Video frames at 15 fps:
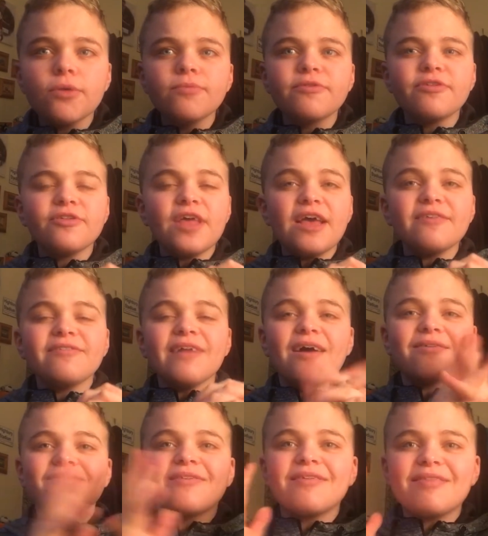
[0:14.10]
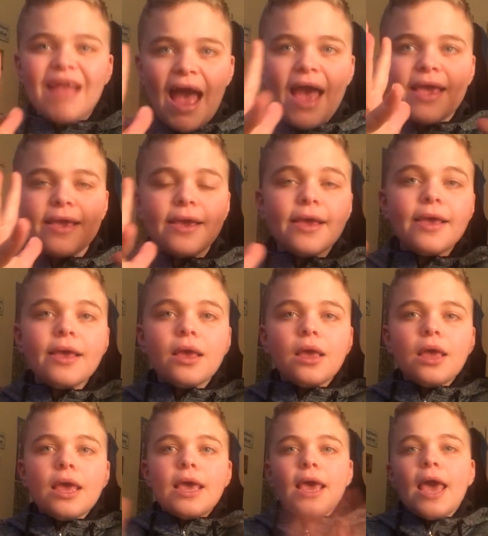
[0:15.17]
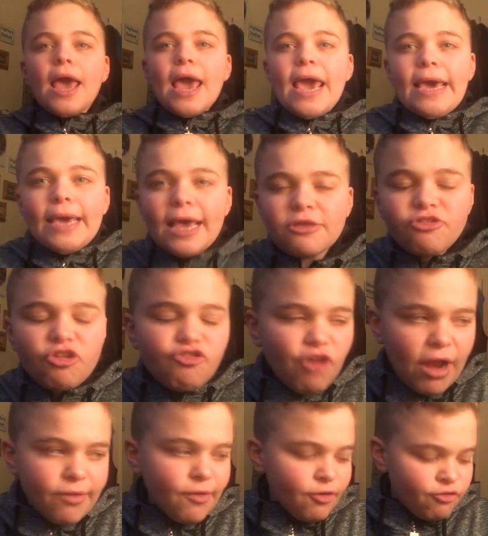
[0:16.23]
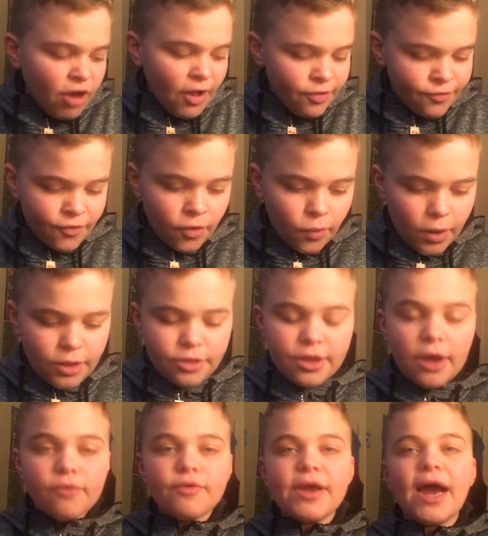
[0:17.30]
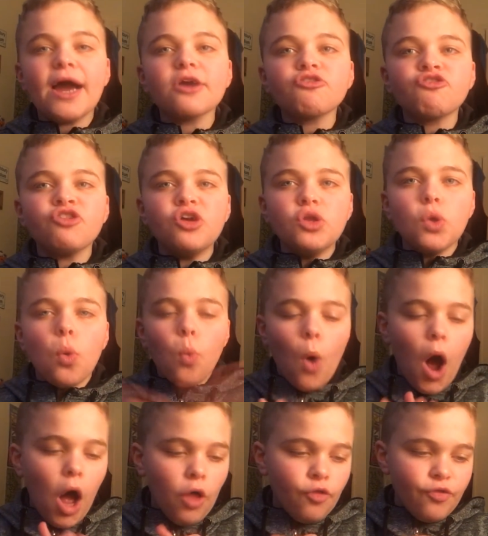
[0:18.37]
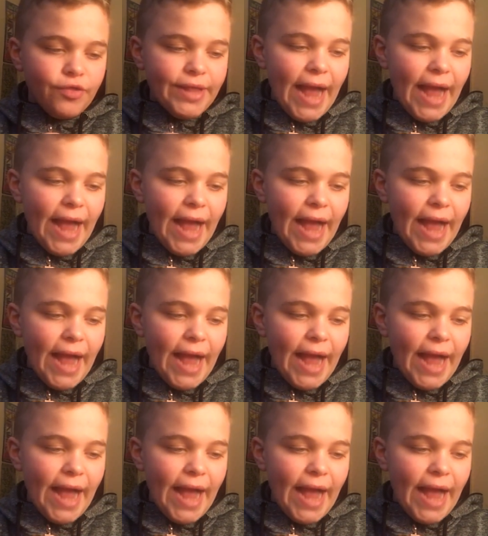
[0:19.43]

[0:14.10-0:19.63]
welcome to this. Now today, it's the January transfer window reaction one.